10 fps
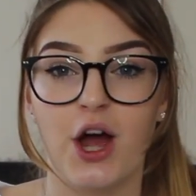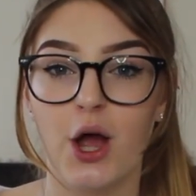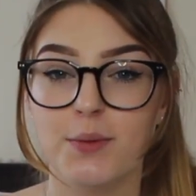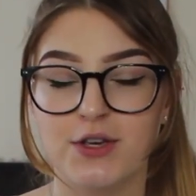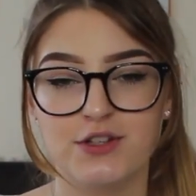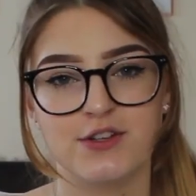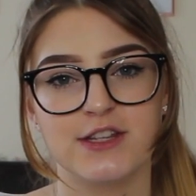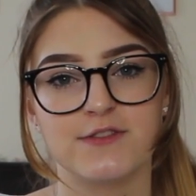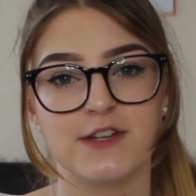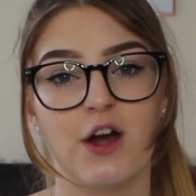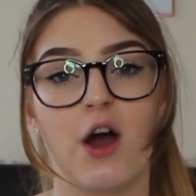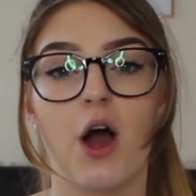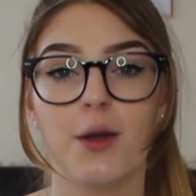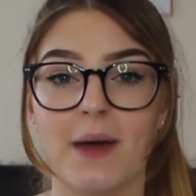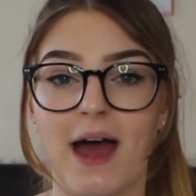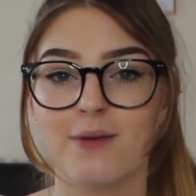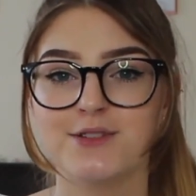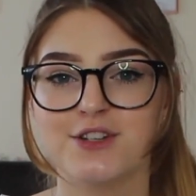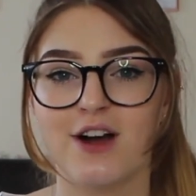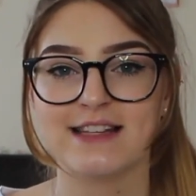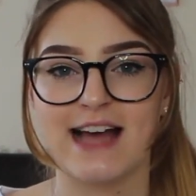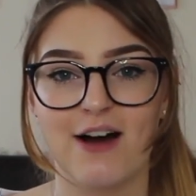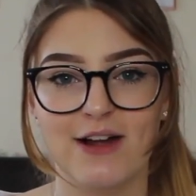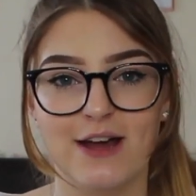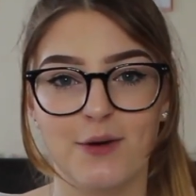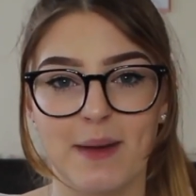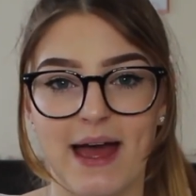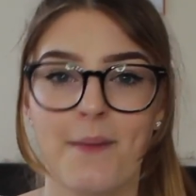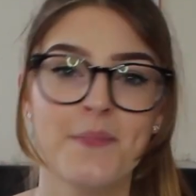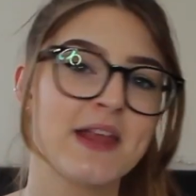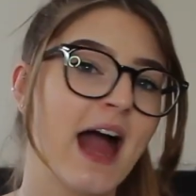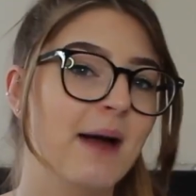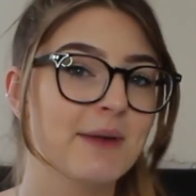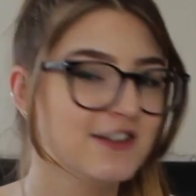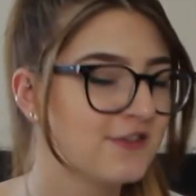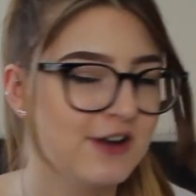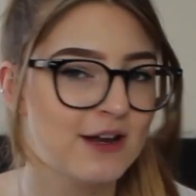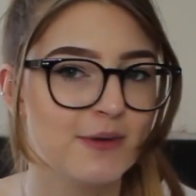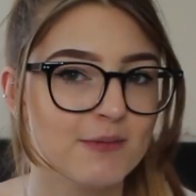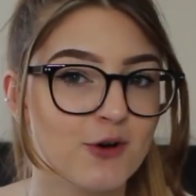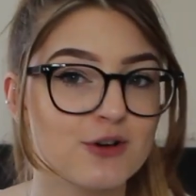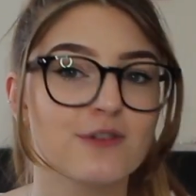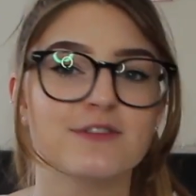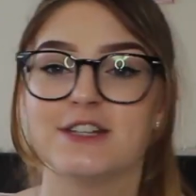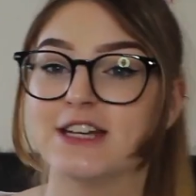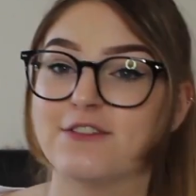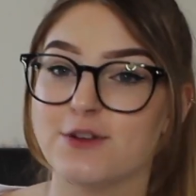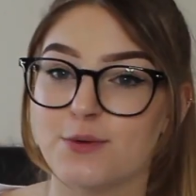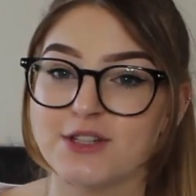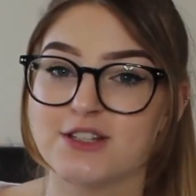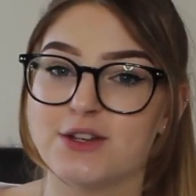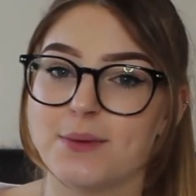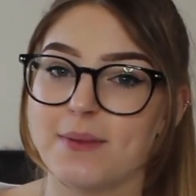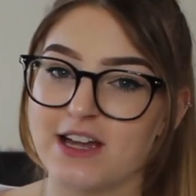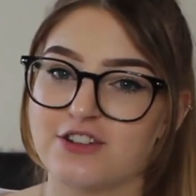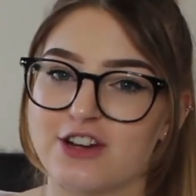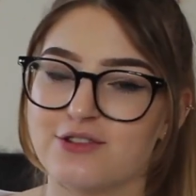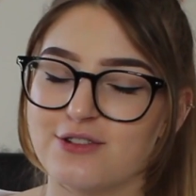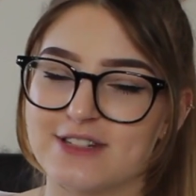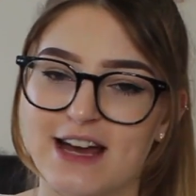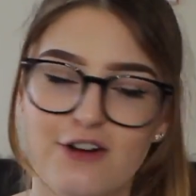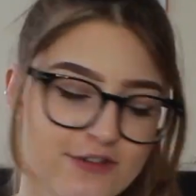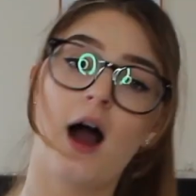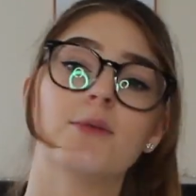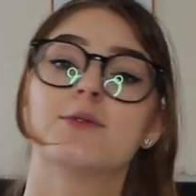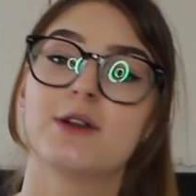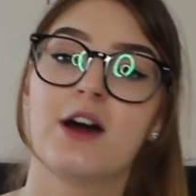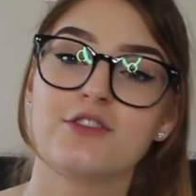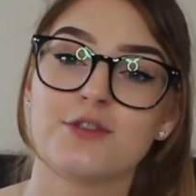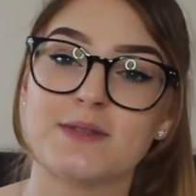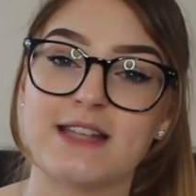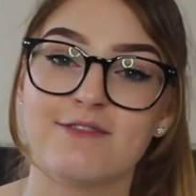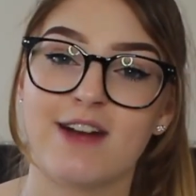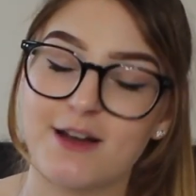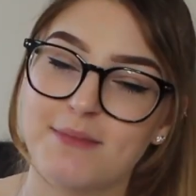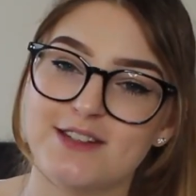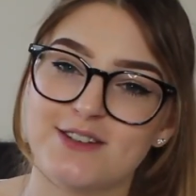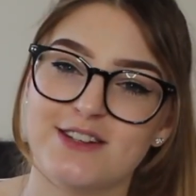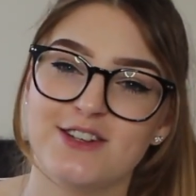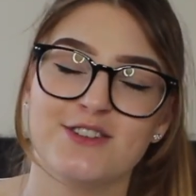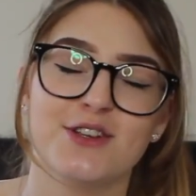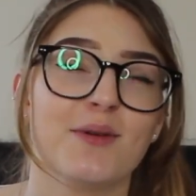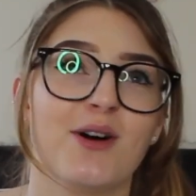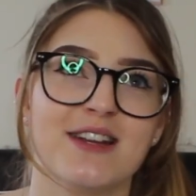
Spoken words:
I hope you enjoyed this video. I hope it helped you guys out a little bit and made you feel a little bit more confident if you want to make a channel yourself. I would 100% recommend doing YouTube.